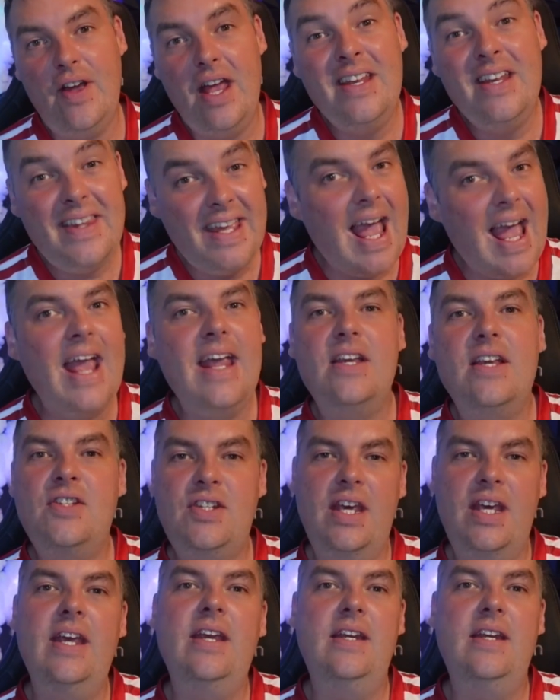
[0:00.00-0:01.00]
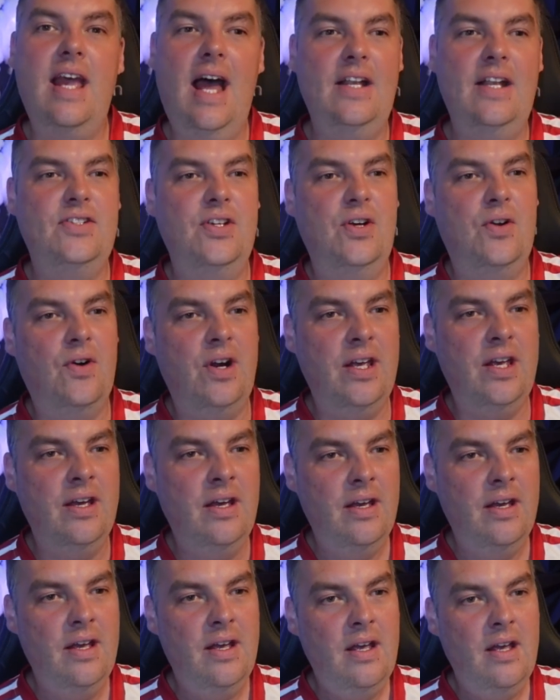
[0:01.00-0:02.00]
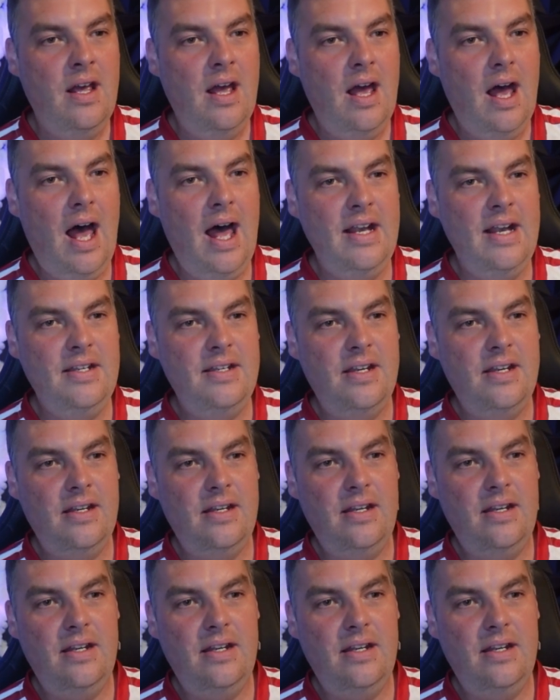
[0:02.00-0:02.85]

18 category. And